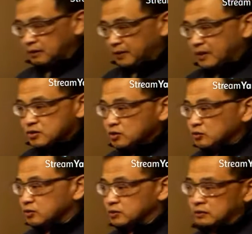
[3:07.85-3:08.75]
because
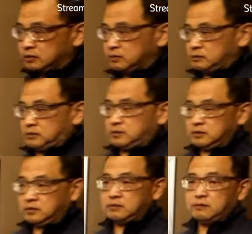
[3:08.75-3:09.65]

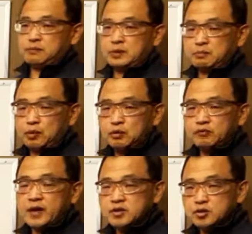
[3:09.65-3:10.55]
the
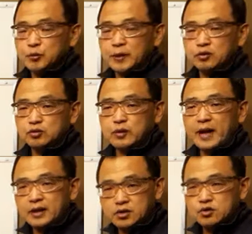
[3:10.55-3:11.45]
professional way to
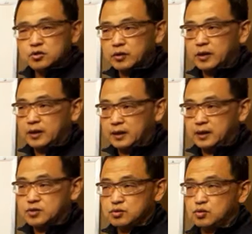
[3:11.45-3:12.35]
any showing
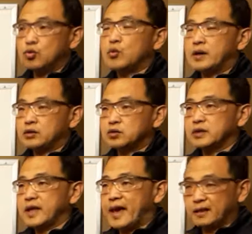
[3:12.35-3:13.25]
is you want
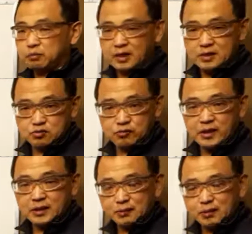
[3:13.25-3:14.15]
to get case
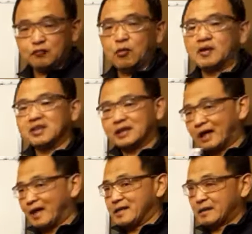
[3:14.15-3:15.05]
ready before the
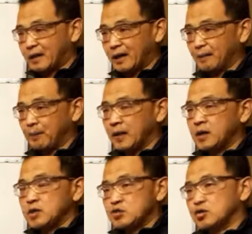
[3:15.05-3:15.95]
clients come.
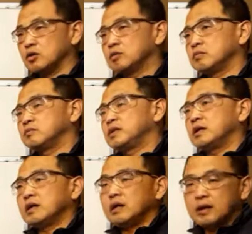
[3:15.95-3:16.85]
So
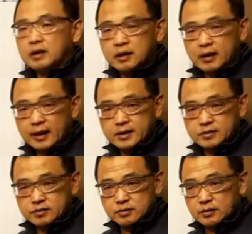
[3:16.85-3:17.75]
be earlier
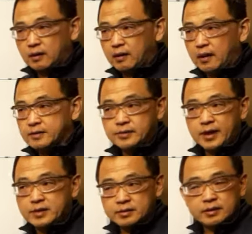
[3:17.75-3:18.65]
as
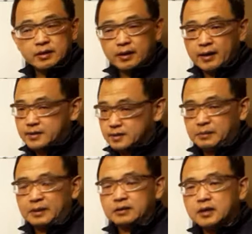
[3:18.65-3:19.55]
early as
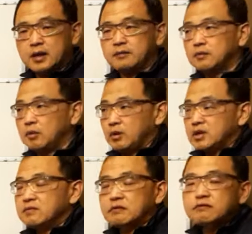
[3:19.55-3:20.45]
about 10,
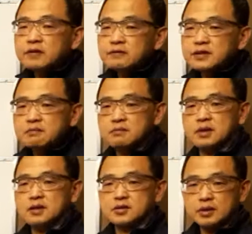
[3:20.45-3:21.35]
even 15
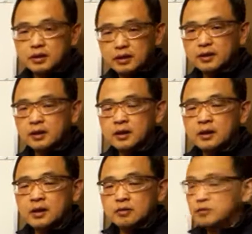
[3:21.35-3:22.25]
minutes earlier,
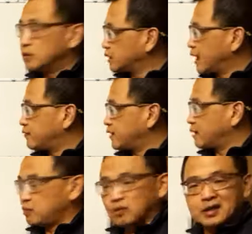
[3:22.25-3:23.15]
will
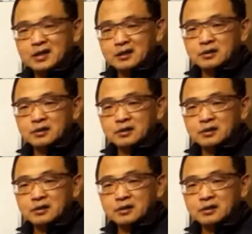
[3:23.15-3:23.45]
definitely put